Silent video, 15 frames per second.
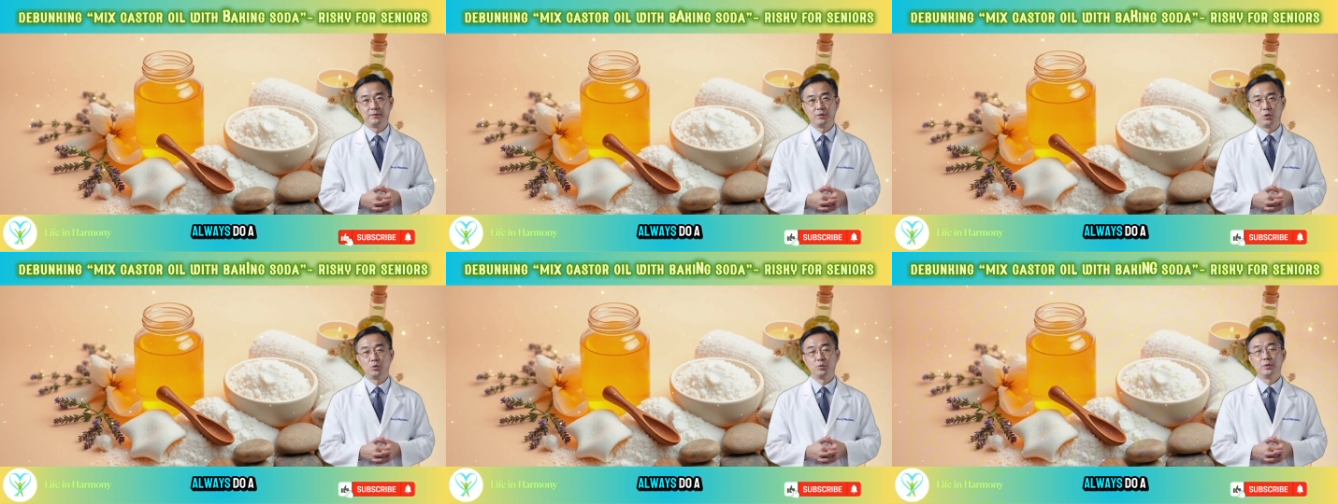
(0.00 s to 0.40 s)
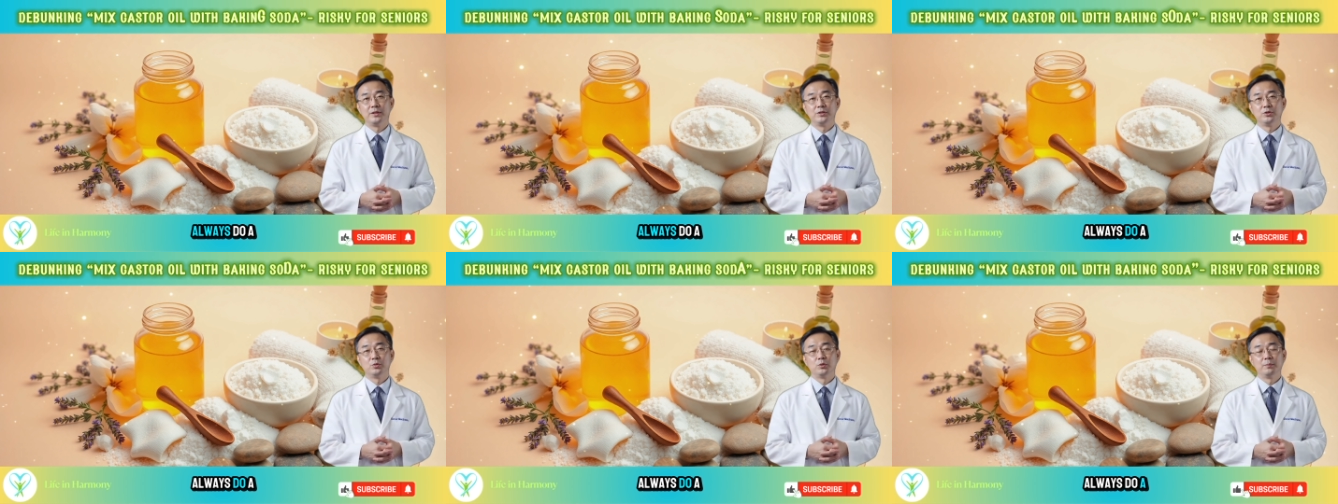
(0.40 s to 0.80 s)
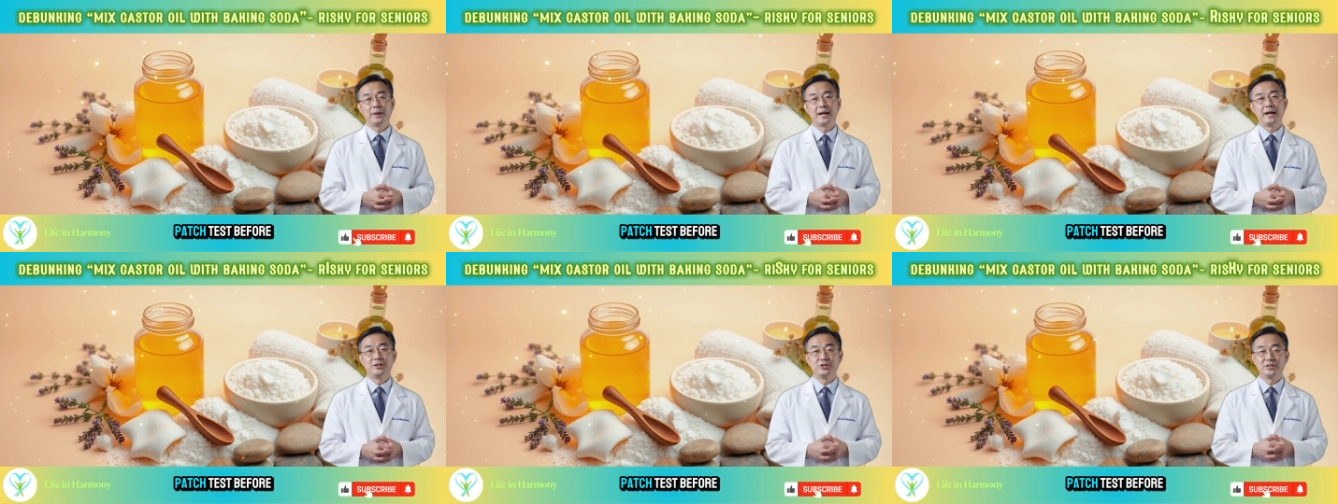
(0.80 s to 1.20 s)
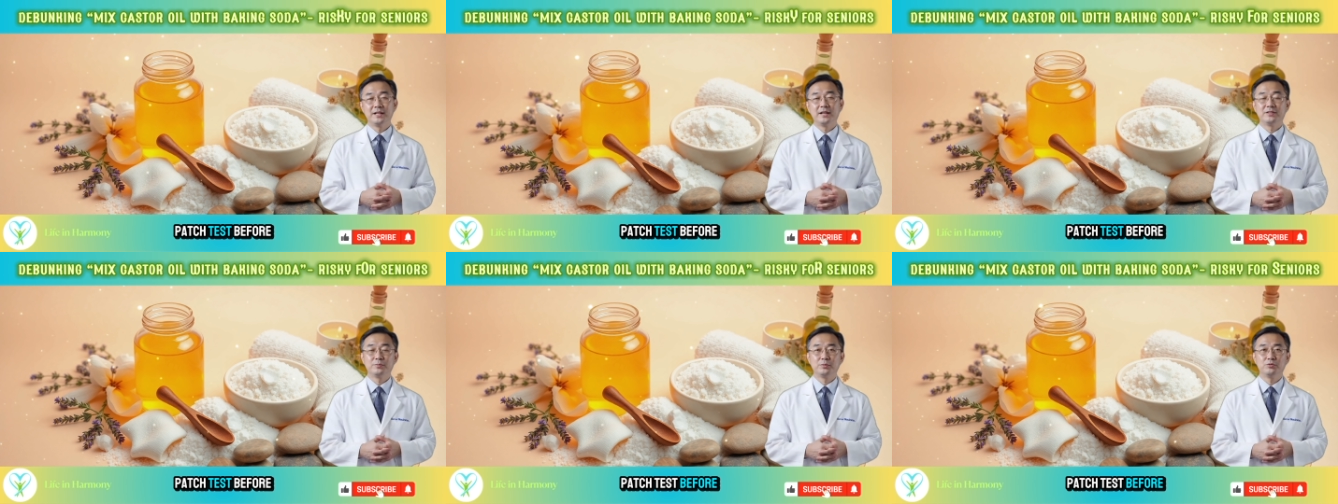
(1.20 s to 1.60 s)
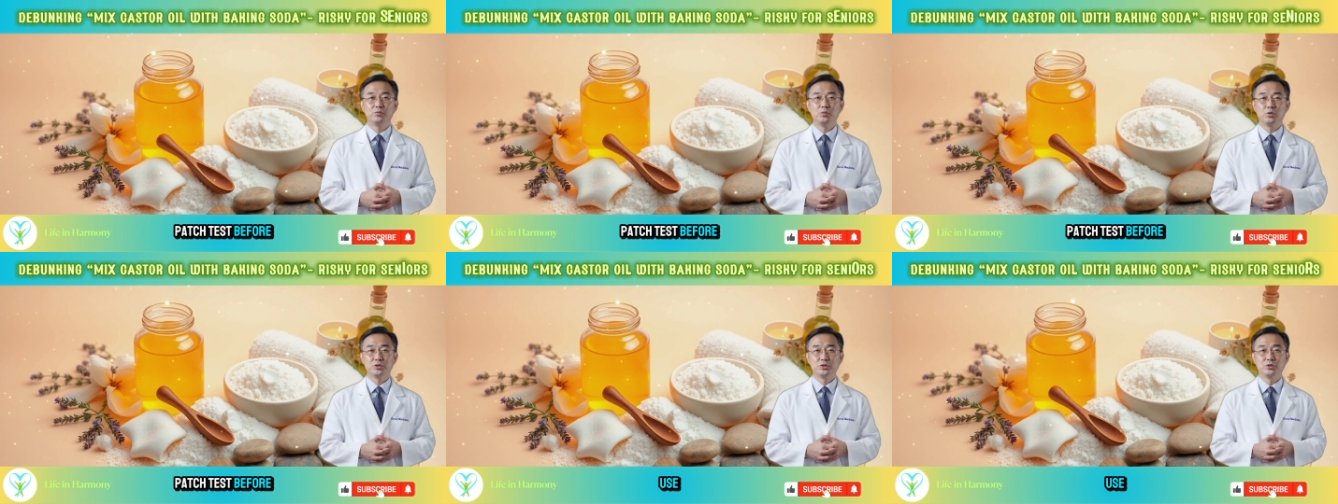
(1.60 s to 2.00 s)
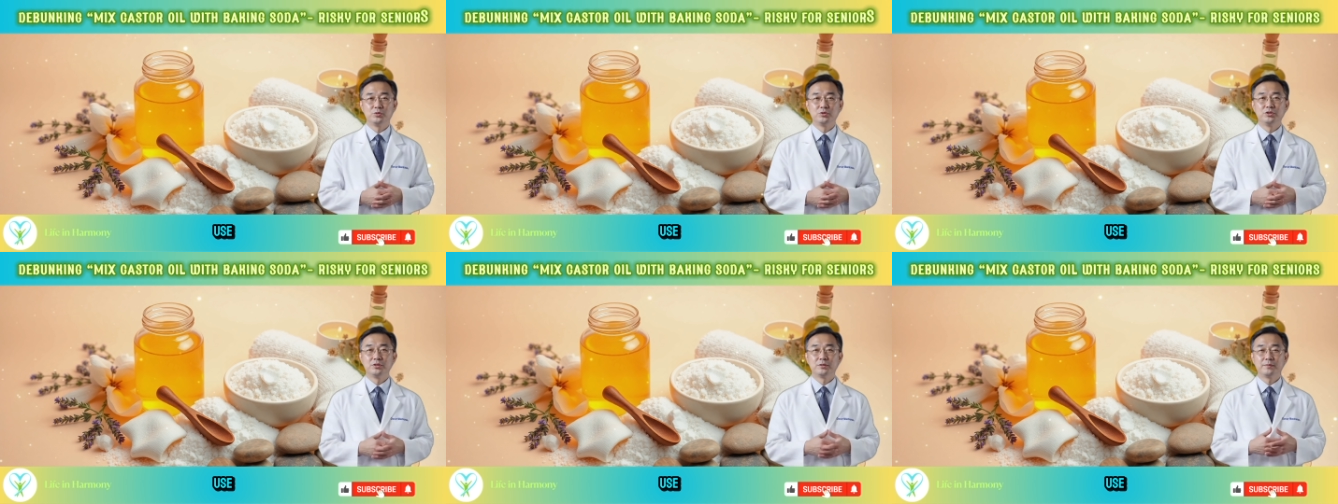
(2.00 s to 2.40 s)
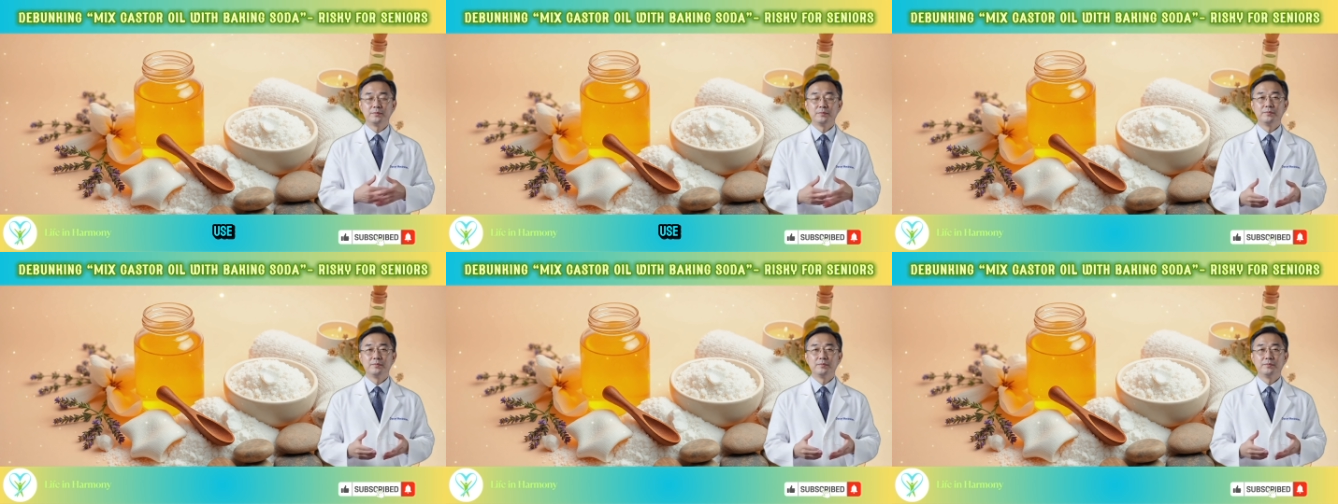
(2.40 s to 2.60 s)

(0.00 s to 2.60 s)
Always do a patch test before use.